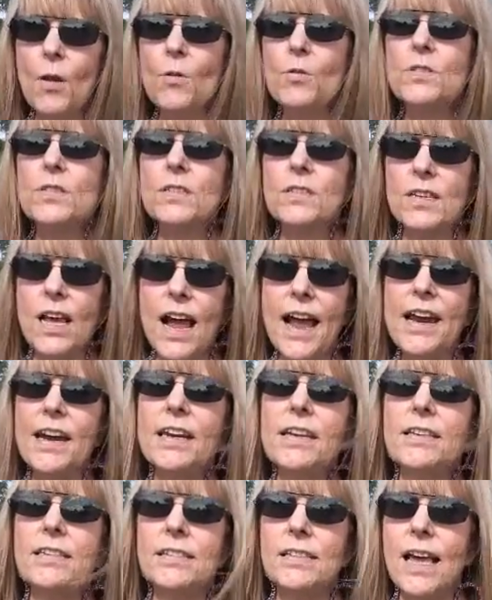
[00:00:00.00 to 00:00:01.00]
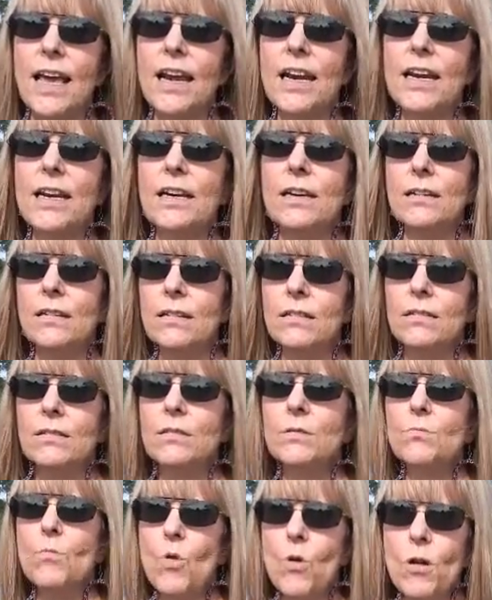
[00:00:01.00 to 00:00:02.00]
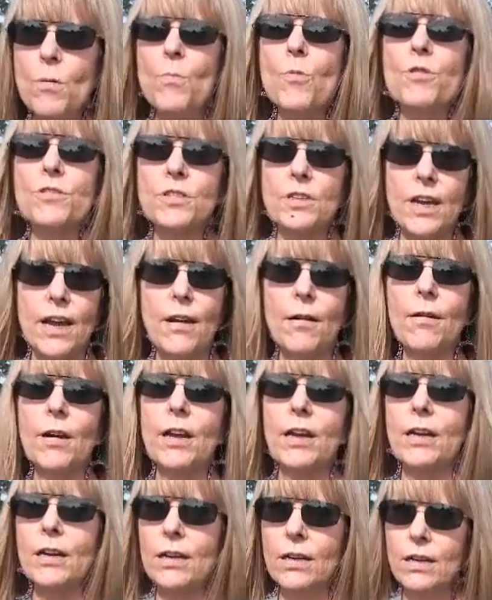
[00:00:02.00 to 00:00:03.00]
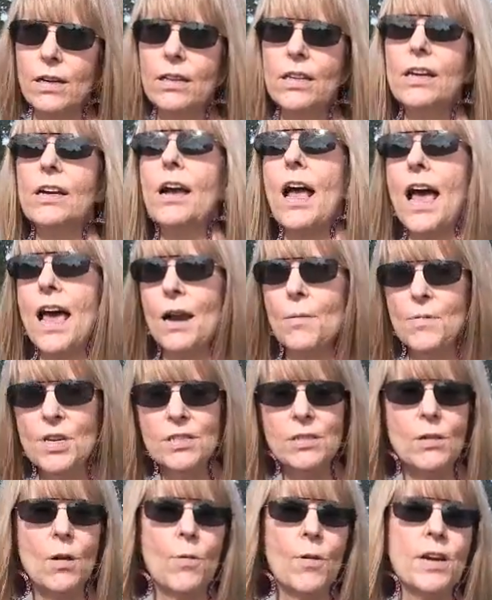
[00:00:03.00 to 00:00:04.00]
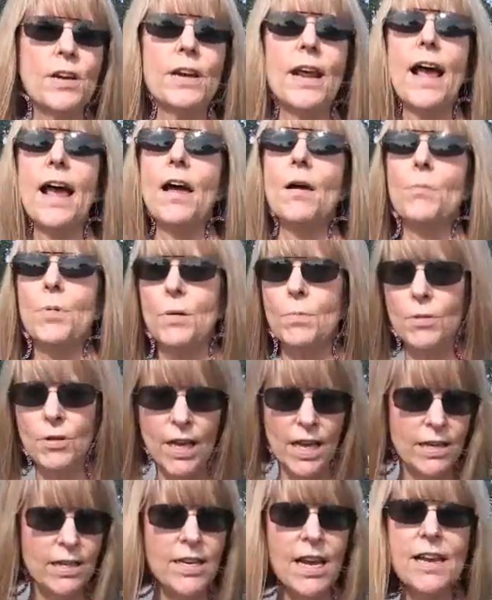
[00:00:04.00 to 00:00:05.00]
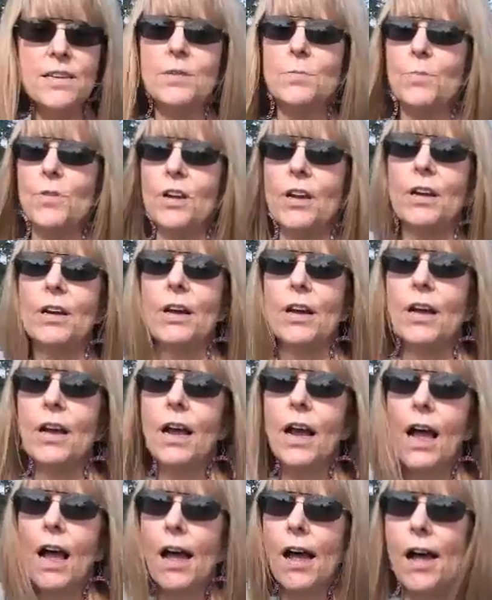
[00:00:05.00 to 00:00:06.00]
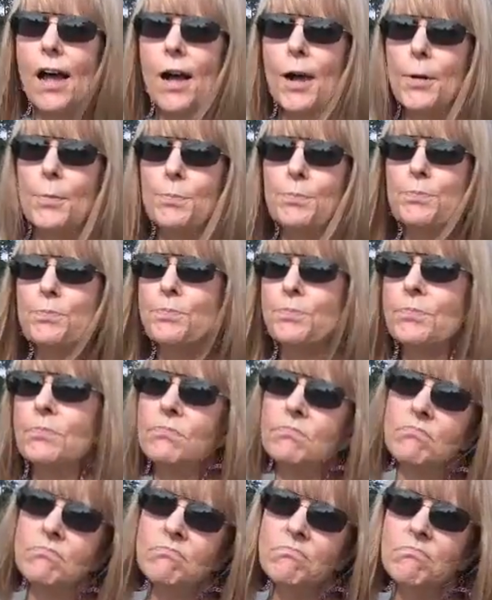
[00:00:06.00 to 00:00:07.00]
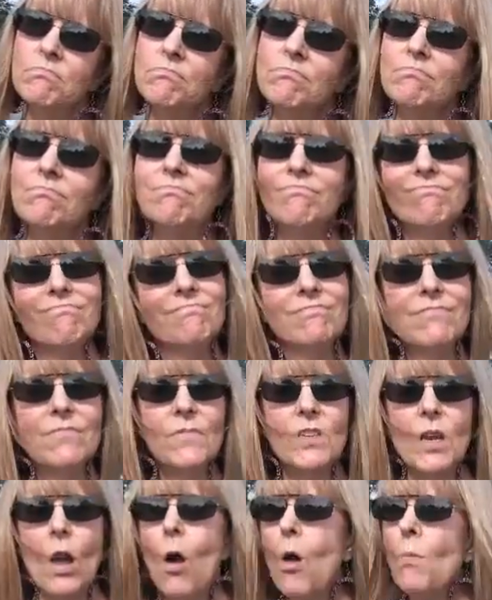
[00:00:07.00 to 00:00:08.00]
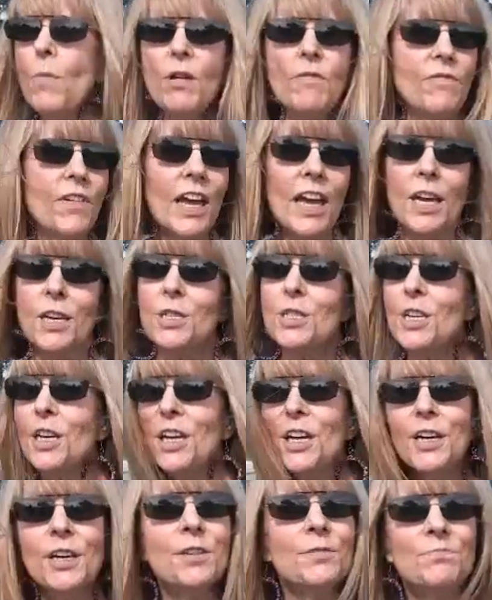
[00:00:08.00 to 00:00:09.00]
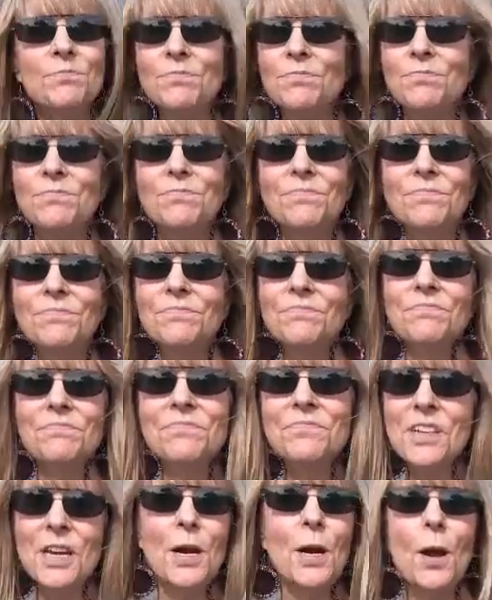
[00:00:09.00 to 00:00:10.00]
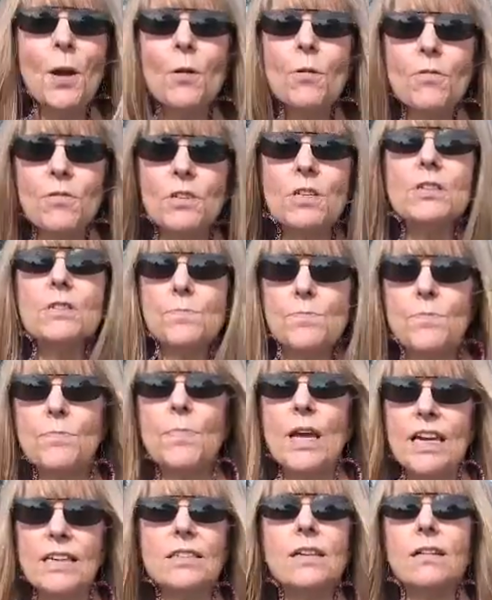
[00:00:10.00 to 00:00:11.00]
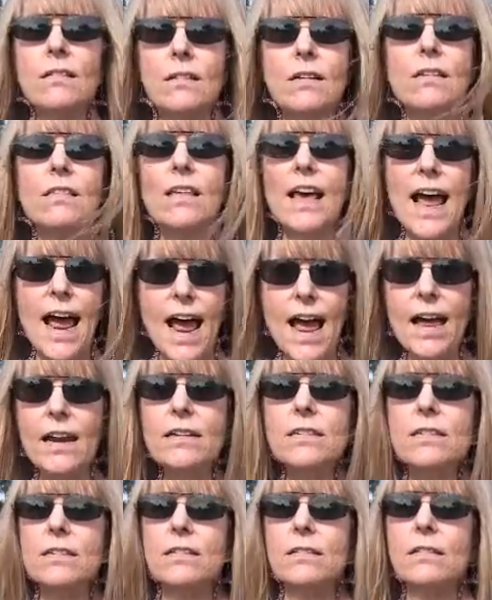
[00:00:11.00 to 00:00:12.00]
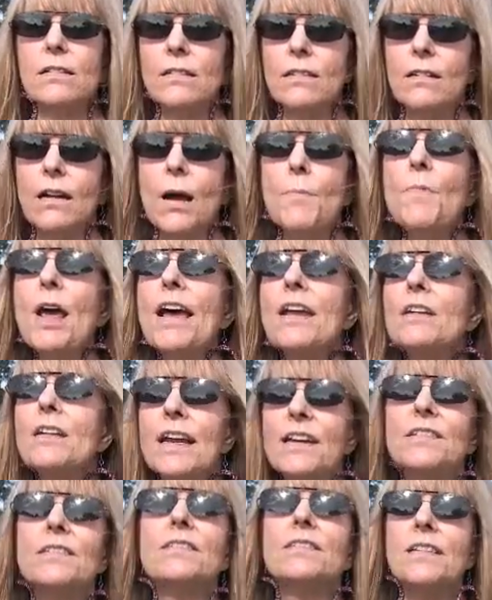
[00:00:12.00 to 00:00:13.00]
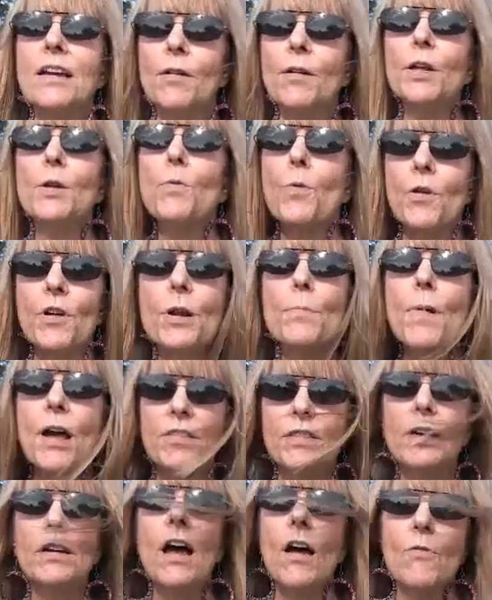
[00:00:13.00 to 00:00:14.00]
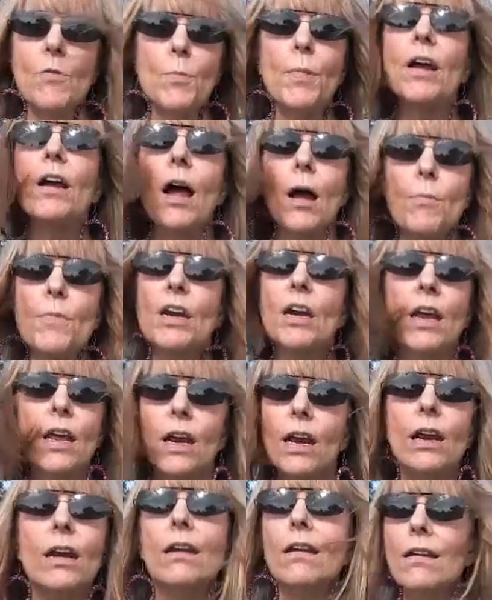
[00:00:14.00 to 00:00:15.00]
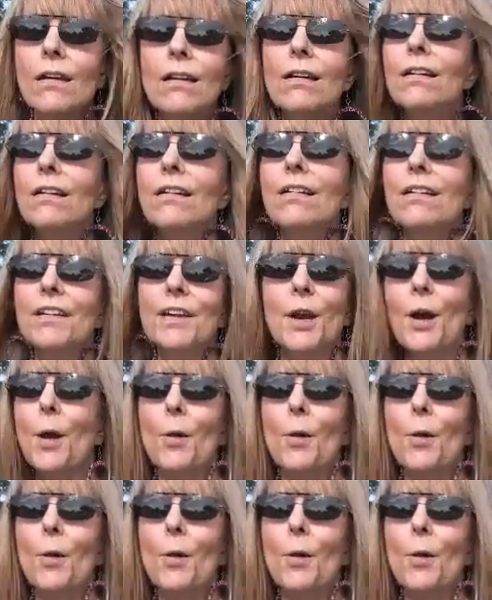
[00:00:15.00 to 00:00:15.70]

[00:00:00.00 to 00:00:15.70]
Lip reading: Society's getting more and more scary. The economy's going down. People get desperate. Home invasion. You know, just basically that. I'm not necessarily worried about the government coming in and, you